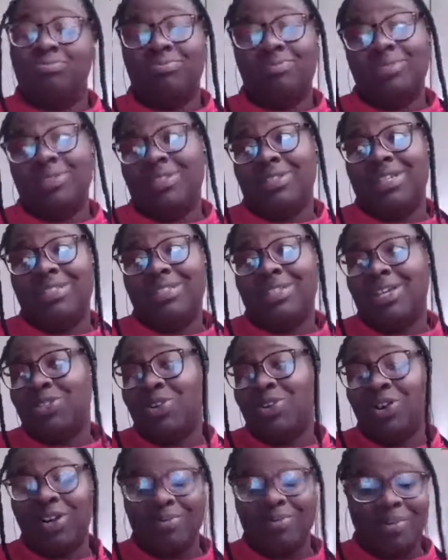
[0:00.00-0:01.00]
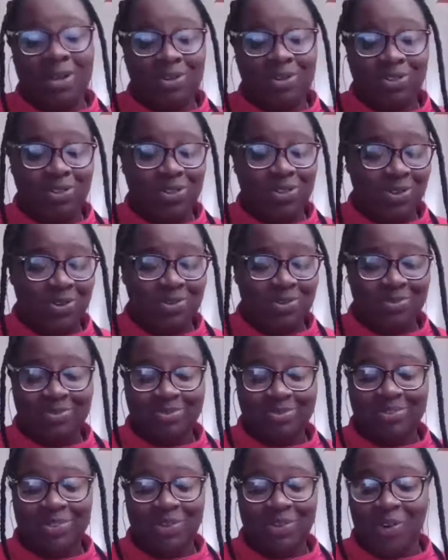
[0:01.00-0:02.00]
Um,
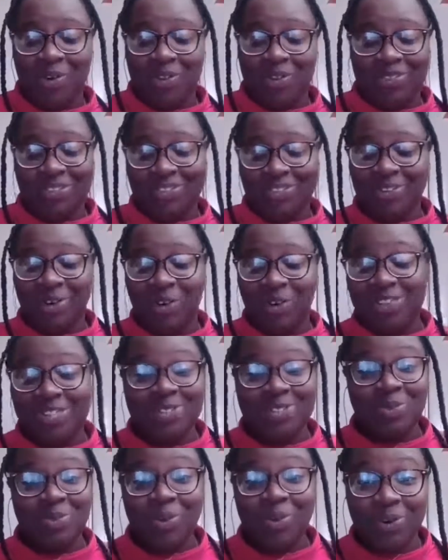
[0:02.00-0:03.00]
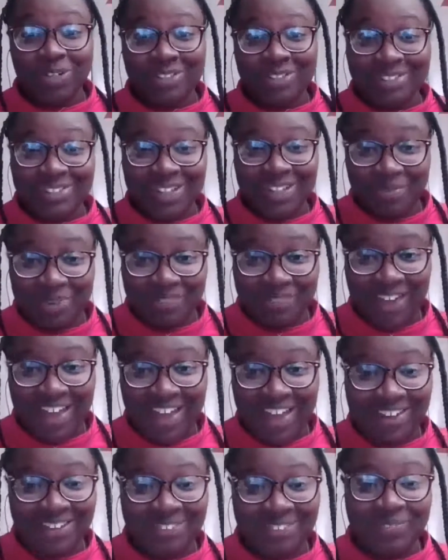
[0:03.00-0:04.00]
let's not talk about, you know,
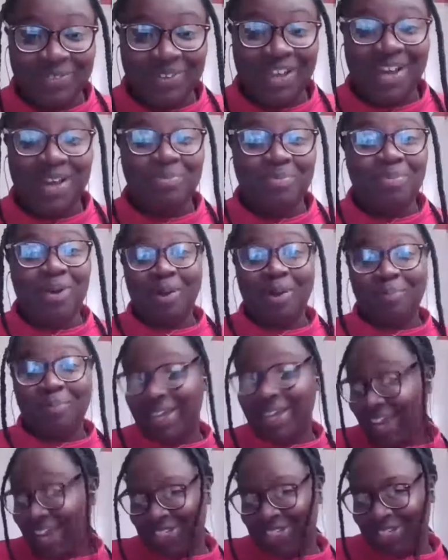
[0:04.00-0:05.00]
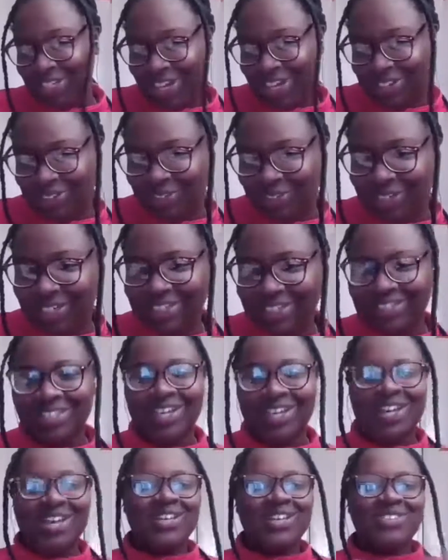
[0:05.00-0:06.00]
all these wars that we've had
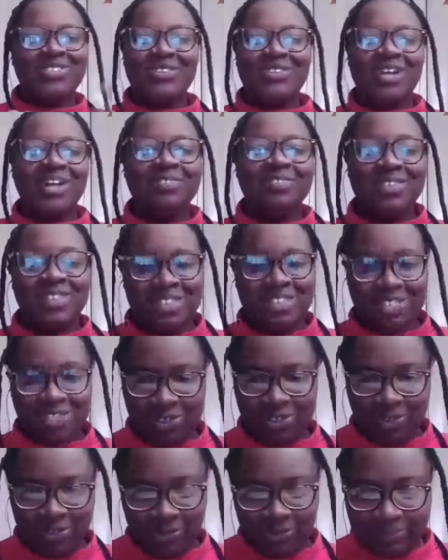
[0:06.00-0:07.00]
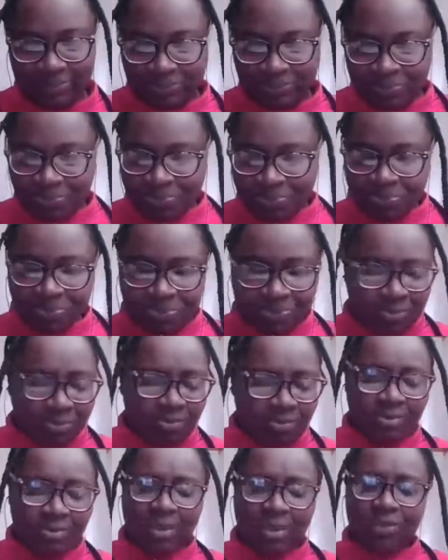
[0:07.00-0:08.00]
bombing Asian countries. So none
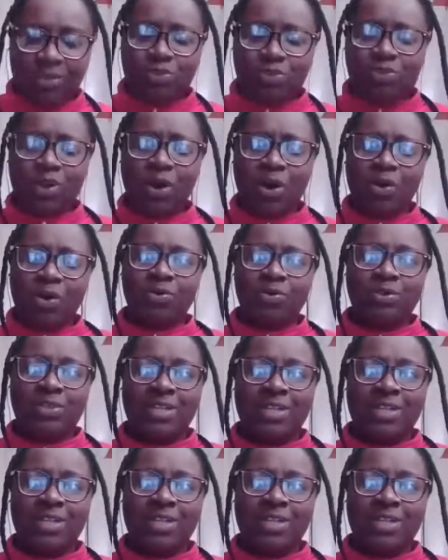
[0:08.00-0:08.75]
of this is new.